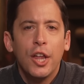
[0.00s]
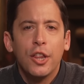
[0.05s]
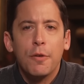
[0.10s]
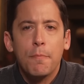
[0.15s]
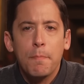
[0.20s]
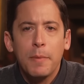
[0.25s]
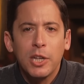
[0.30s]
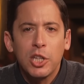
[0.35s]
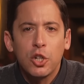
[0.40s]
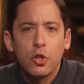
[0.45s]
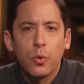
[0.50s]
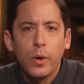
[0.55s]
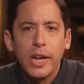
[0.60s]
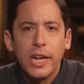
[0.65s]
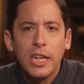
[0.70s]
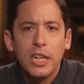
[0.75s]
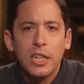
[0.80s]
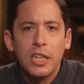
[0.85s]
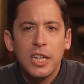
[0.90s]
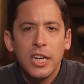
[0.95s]
The
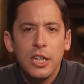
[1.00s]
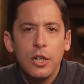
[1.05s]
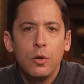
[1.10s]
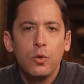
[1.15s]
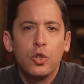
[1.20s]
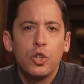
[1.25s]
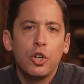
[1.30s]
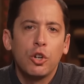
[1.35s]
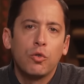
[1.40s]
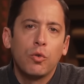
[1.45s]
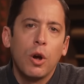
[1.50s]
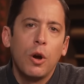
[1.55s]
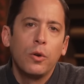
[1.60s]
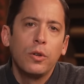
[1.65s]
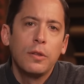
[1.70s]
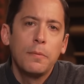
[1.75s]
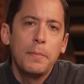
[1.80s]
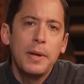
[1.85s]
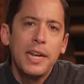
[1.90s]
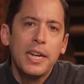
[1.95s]
mystery continues to grow
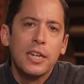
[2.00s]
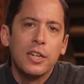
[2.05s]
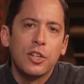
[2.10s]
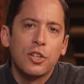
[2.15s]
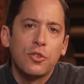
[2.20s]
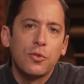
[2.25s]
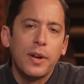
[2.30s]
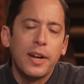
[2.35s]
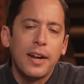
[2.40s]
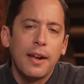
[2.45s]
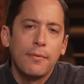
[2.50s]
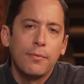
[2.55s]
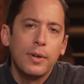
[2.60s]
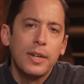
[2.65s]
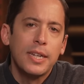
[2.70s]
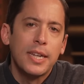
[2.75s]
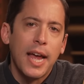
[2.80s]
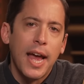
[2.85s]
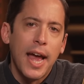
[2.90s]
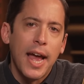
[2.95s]
in the meat industry, and
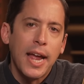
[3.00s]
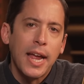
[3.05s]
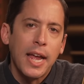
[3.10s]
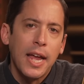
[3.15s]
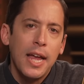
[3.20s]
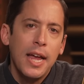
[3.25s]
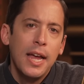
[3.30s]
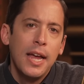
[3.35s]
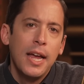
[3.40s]
every day